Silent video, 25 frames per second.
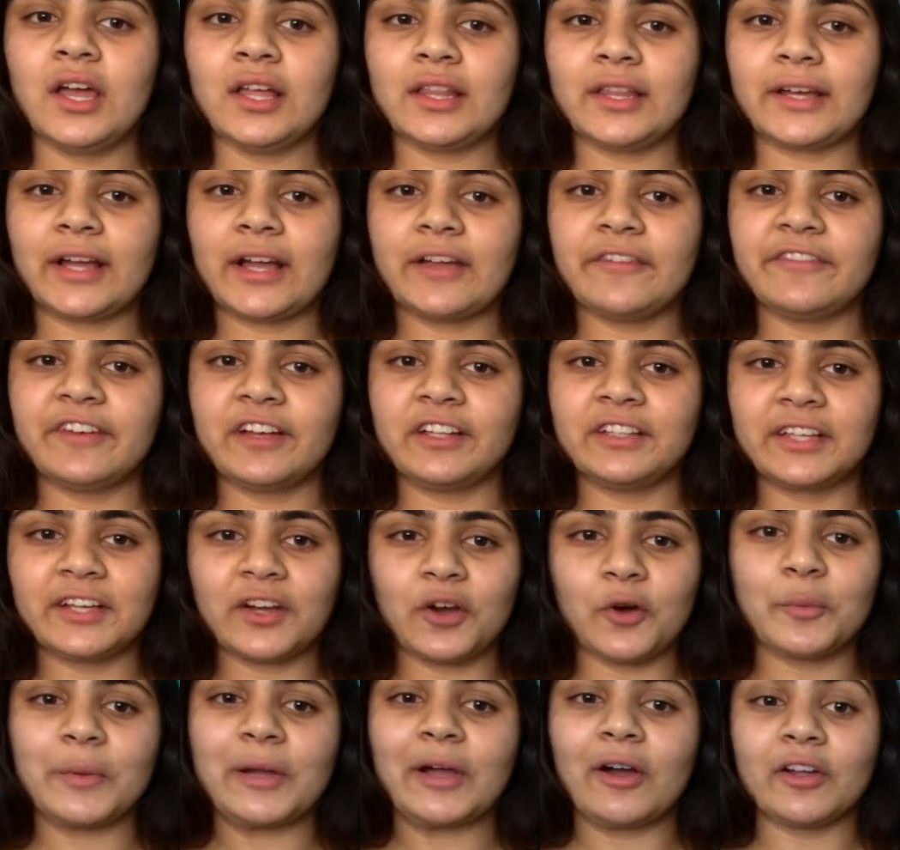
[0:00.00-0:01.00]
Like, I felt like,
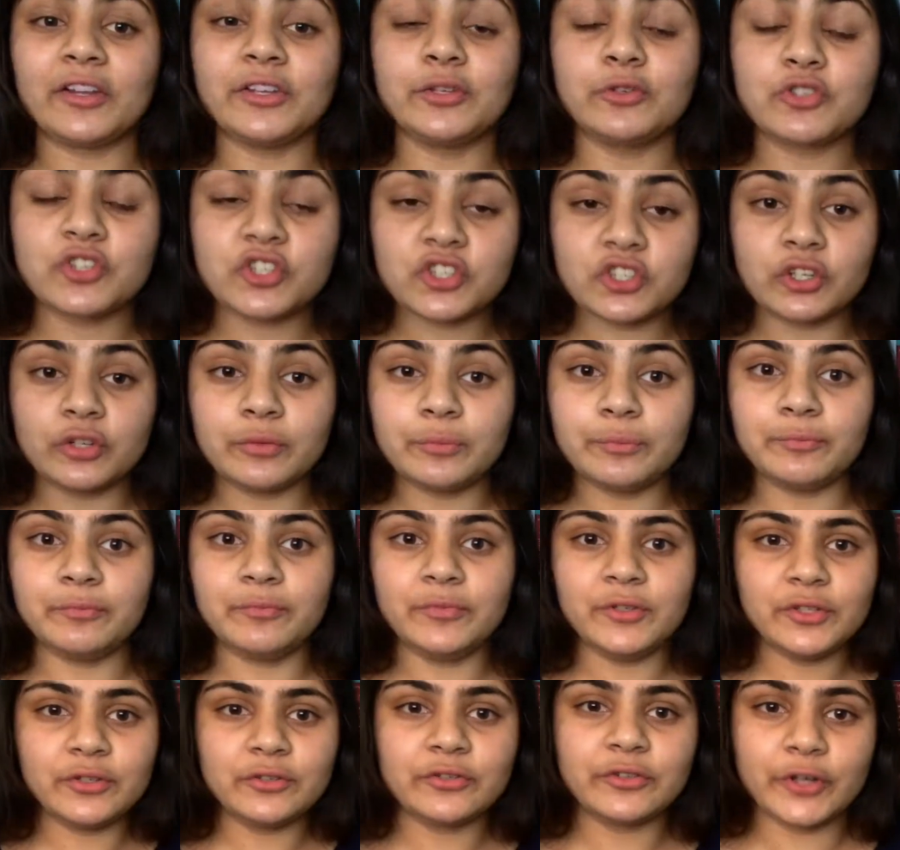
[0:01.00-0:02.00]
oh my god, you should
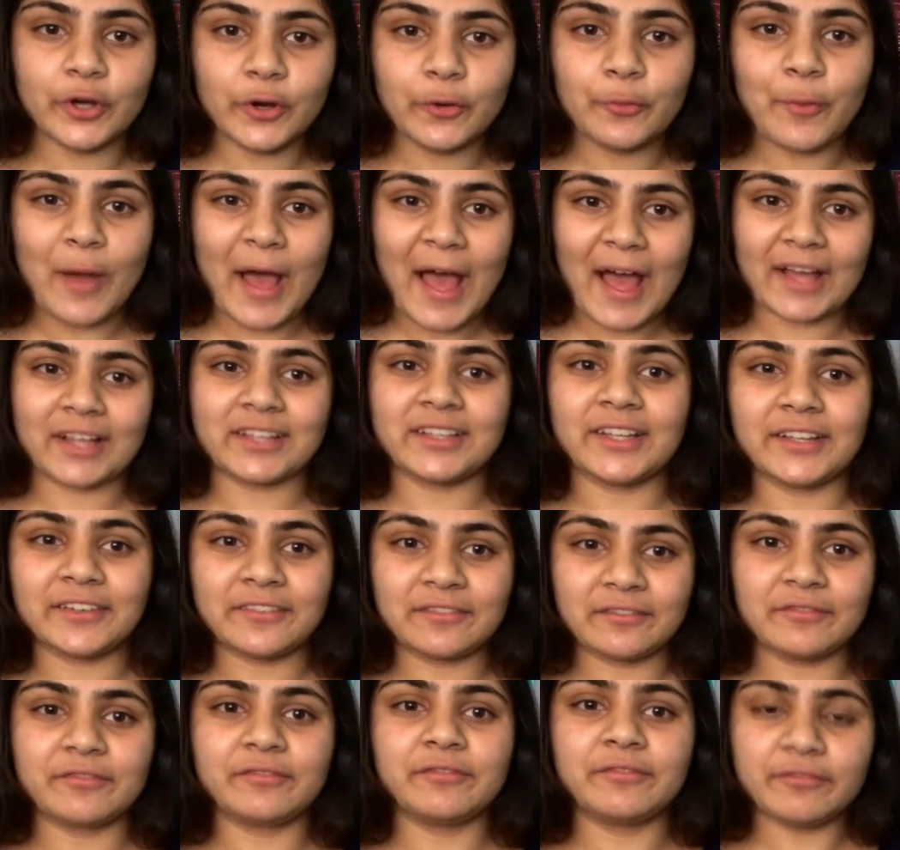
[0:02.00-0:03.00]
go back,
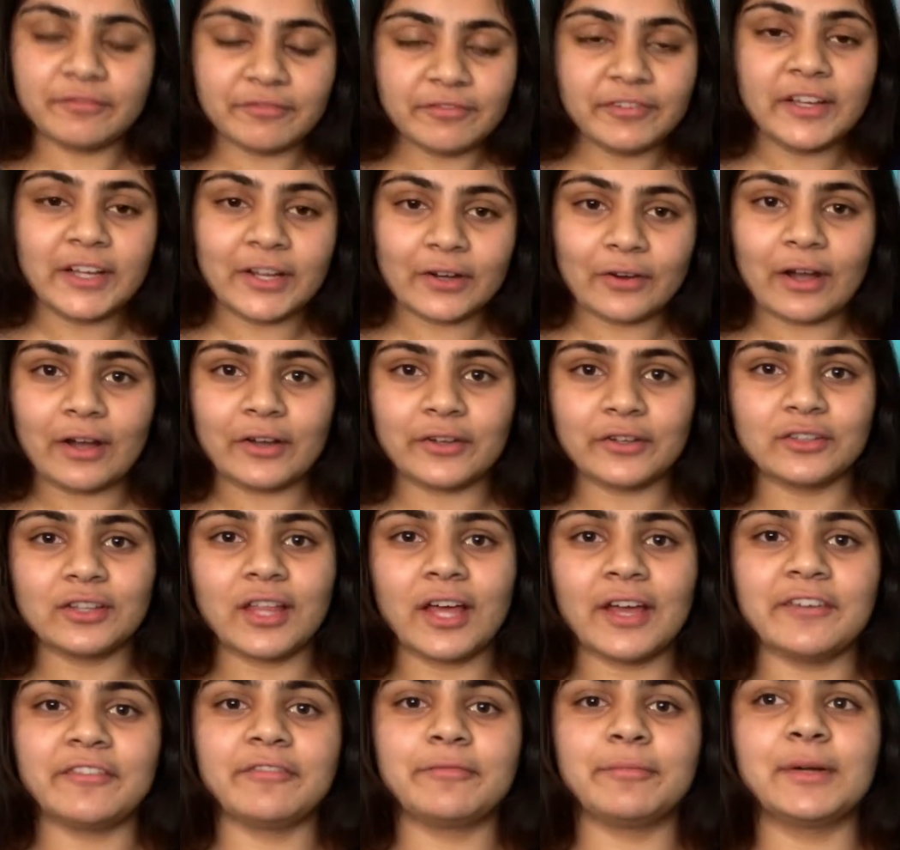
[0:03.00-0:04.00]
like, figure out your
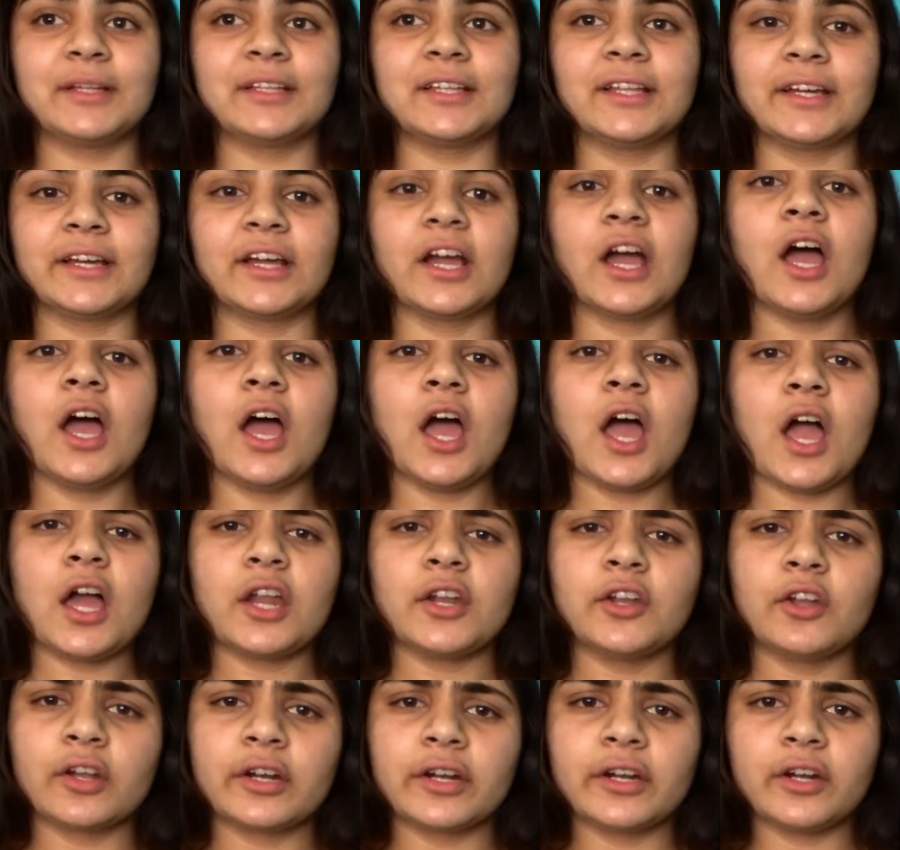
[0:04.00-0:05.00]
life, but like,
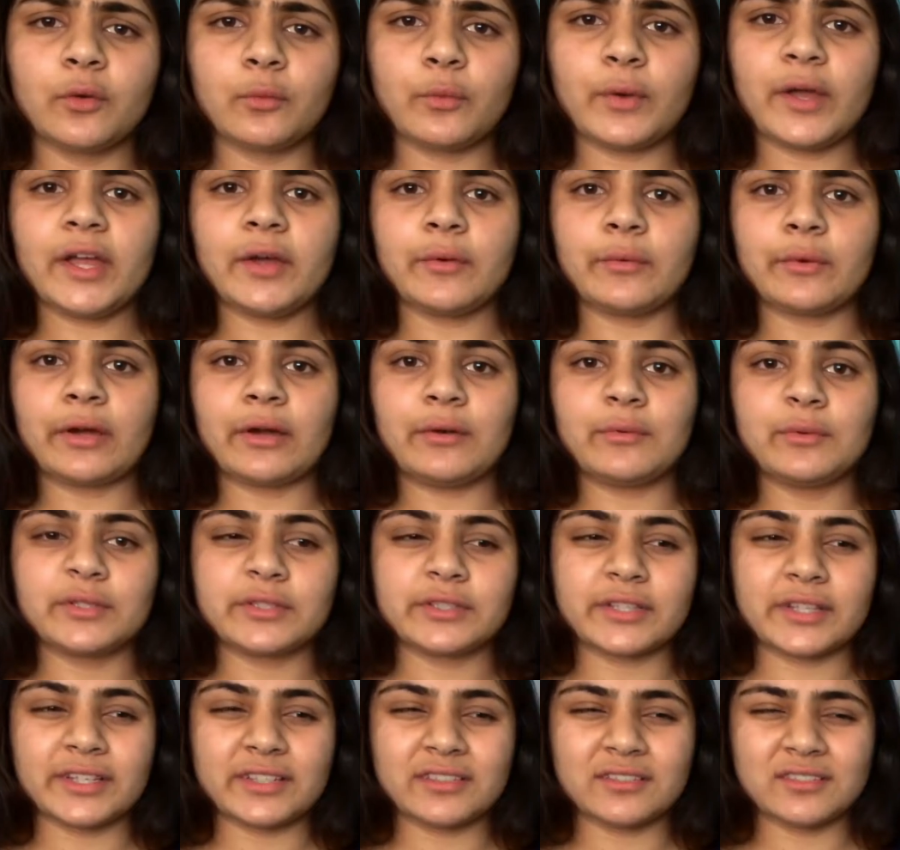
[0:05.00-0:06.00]
not in a way where I
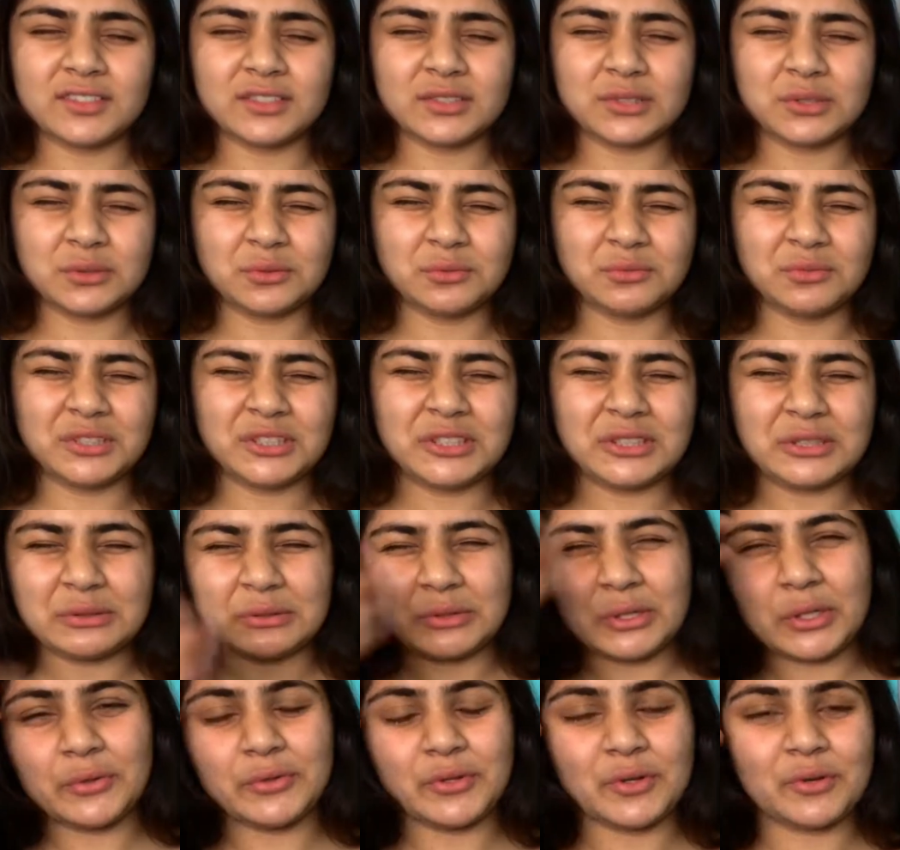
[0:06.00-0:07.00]
was like, oh
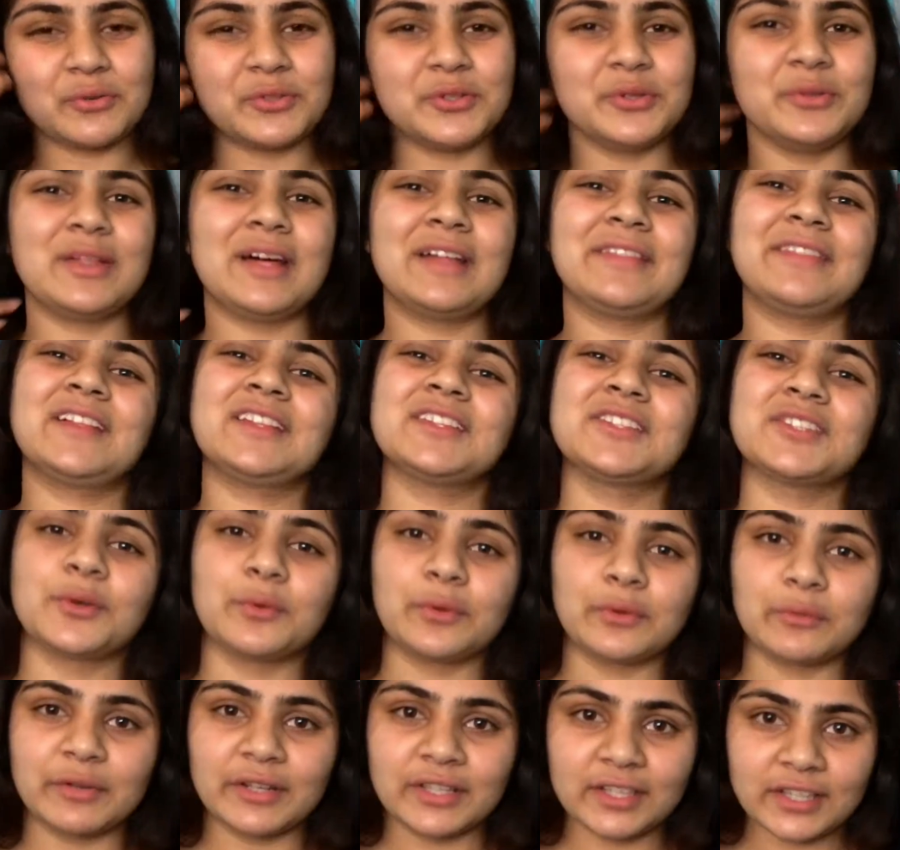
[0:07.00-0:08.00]
no, don't do that, that's so
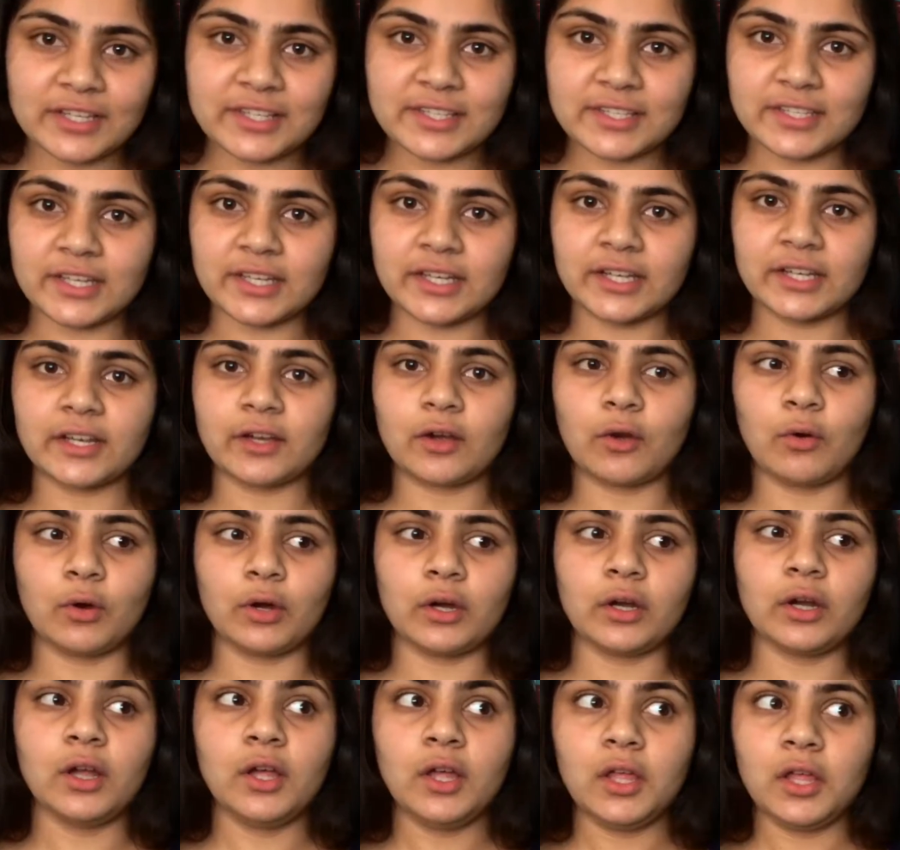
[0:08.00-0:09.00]
unrealistic,
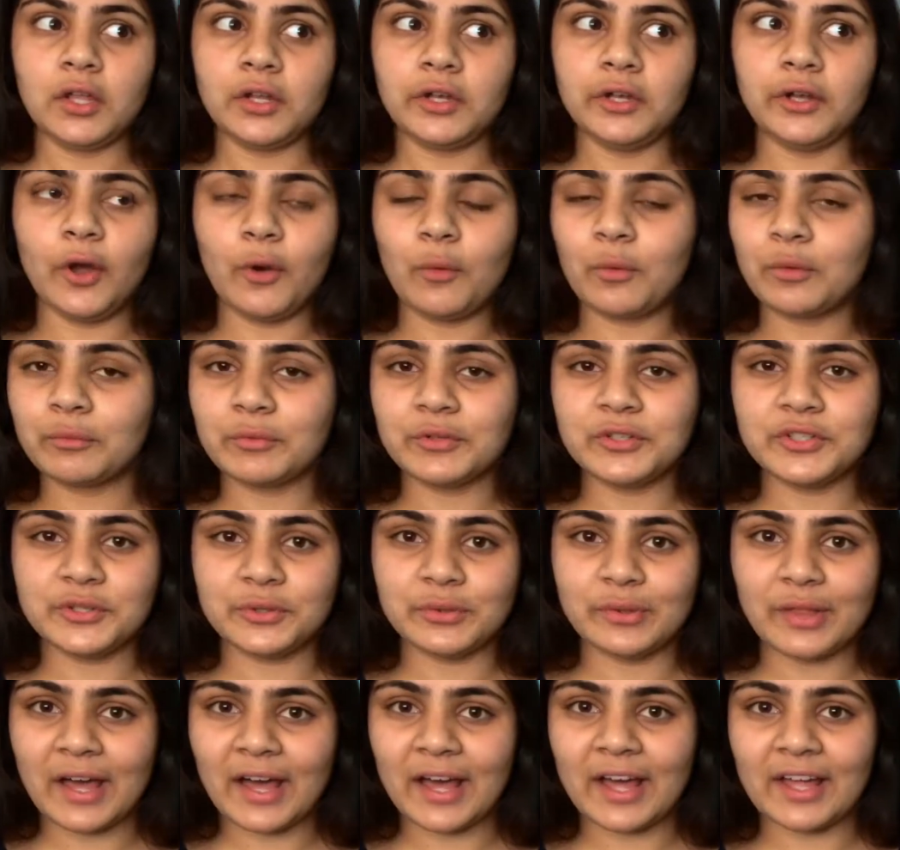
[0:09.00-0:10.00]
or no one would
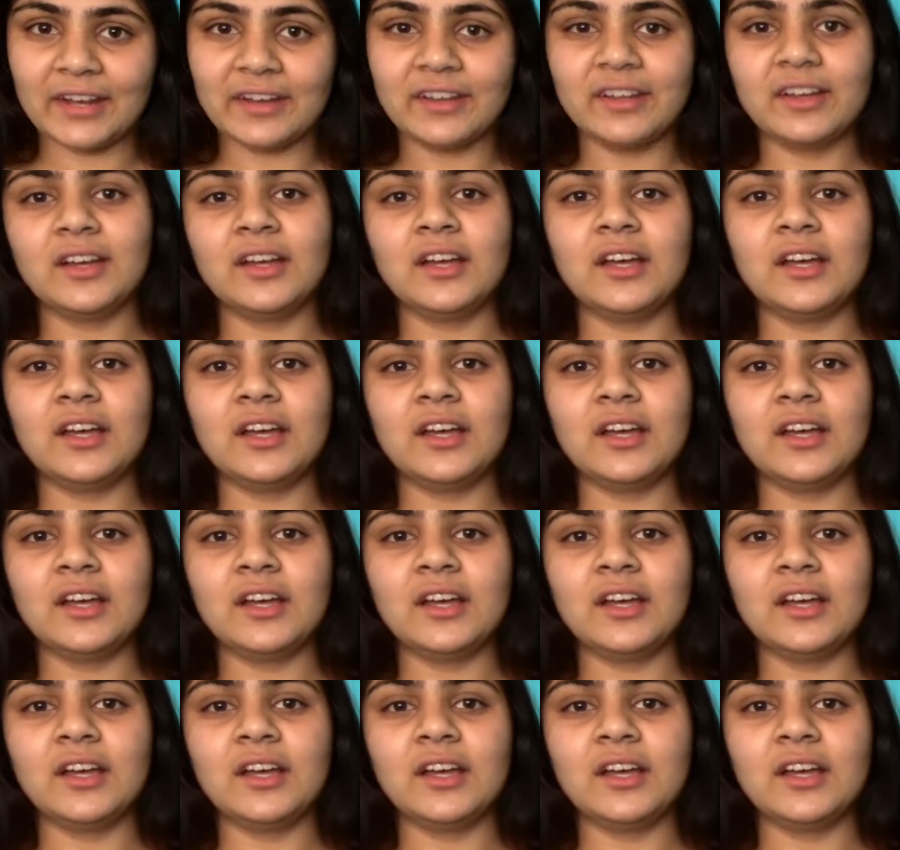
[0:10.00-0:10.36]
do that,